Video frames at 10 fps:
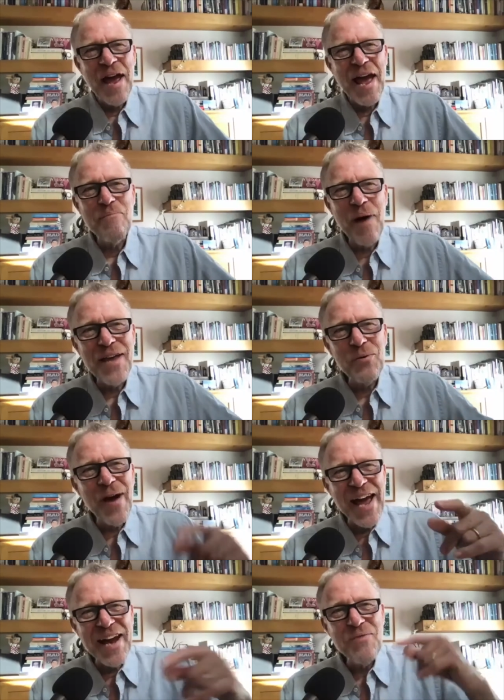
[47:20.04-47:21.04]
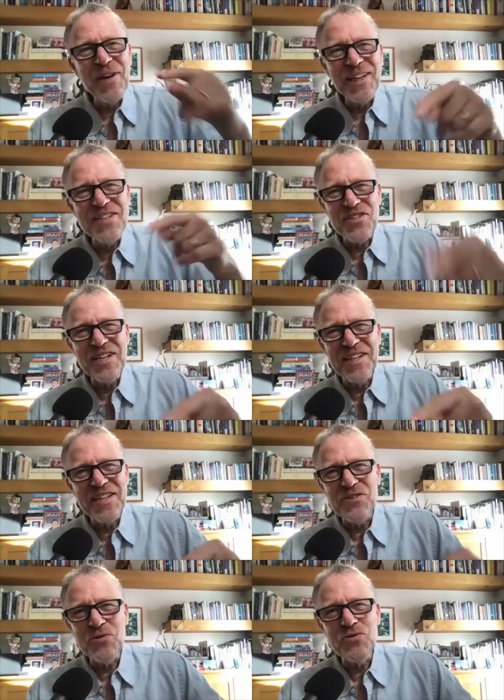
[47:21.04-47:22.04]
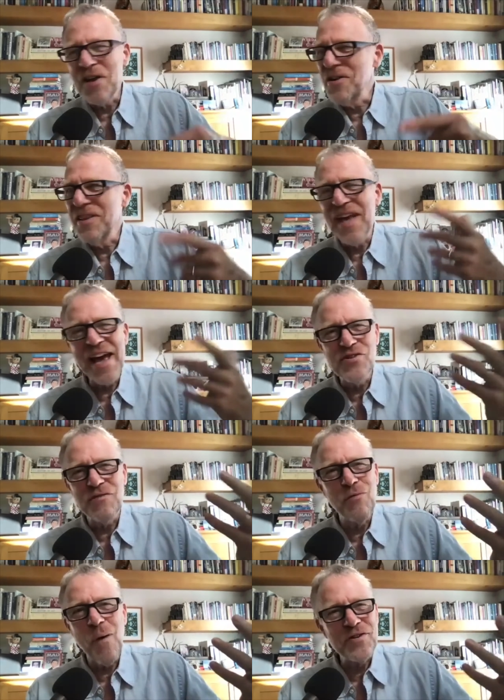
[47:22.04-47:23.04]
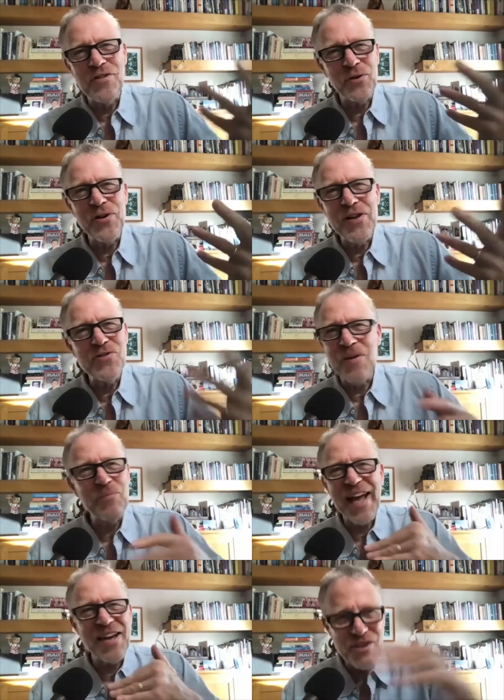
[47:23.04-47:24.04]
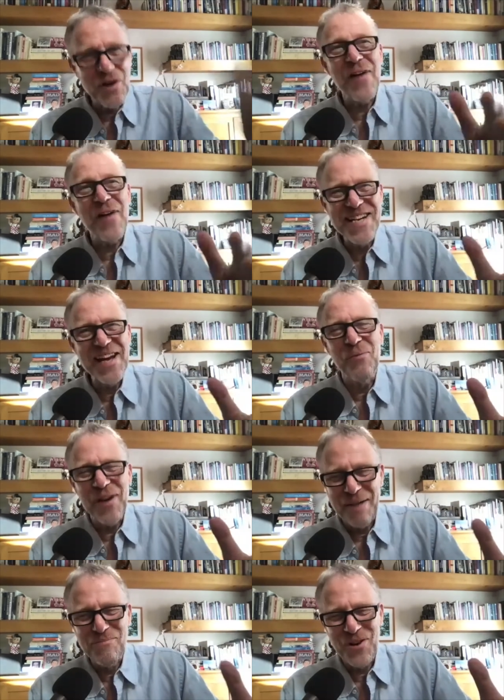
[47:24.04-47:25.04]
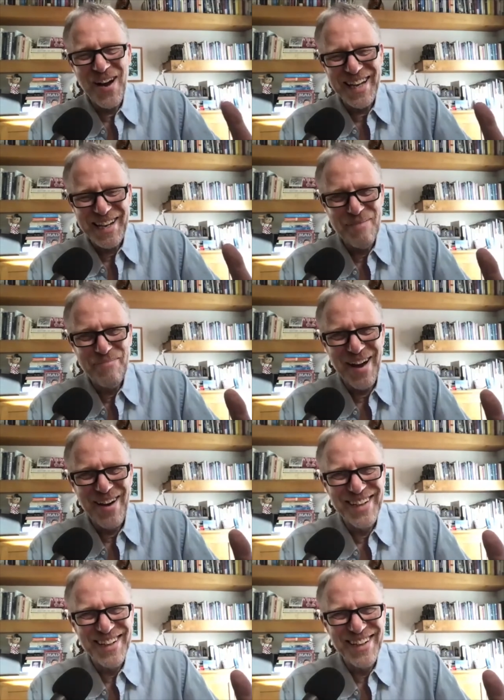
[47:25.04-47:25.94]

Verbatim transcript: and by the way, anyone listening to this who's under the age of what thirty or something has no idea what I'm talking about.